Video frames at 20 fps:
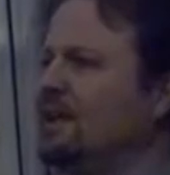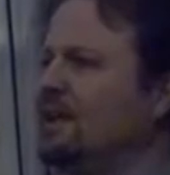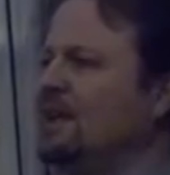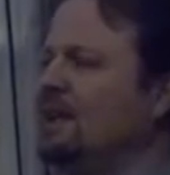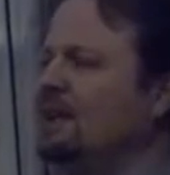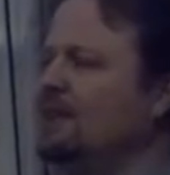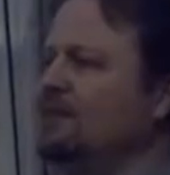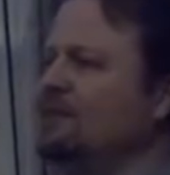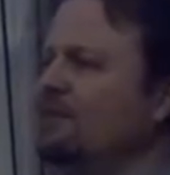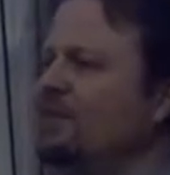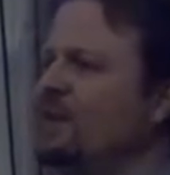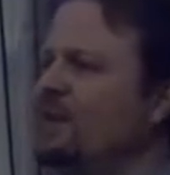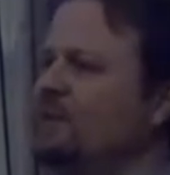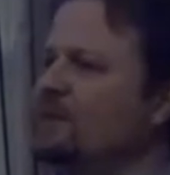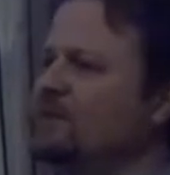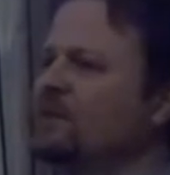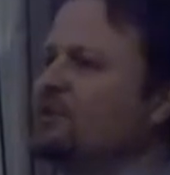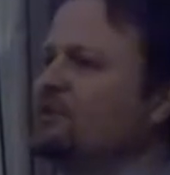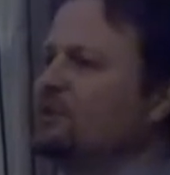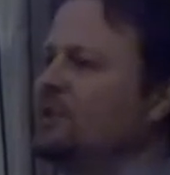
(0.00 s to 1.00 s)
the
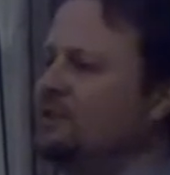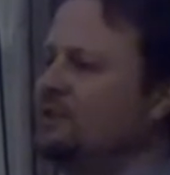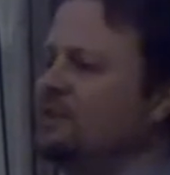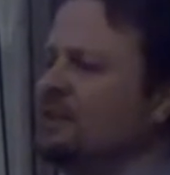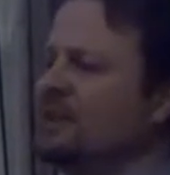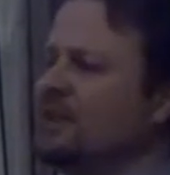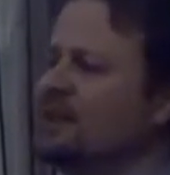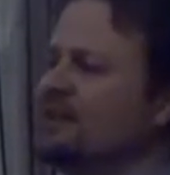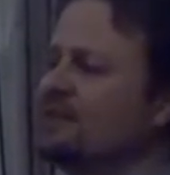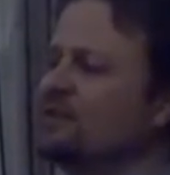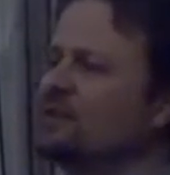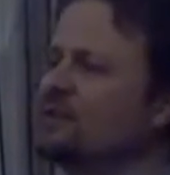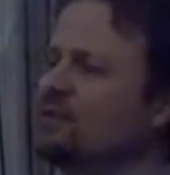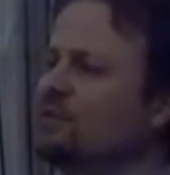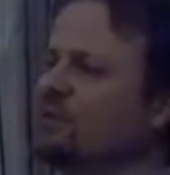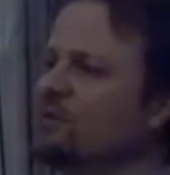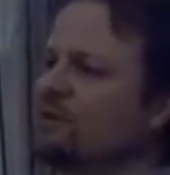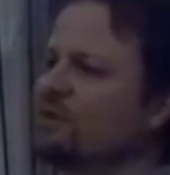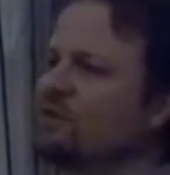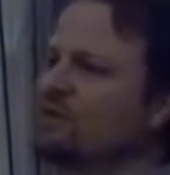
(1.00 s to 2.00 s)
family tree of
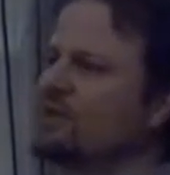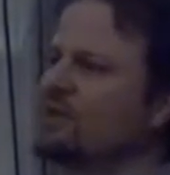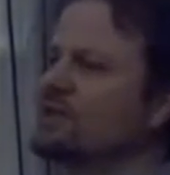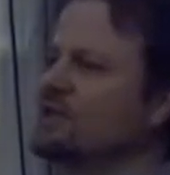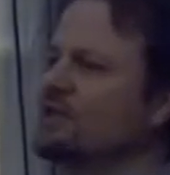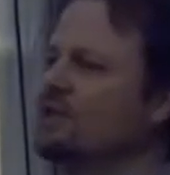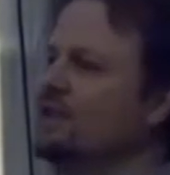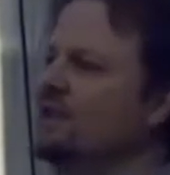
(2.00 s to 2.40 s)
dinosaurs,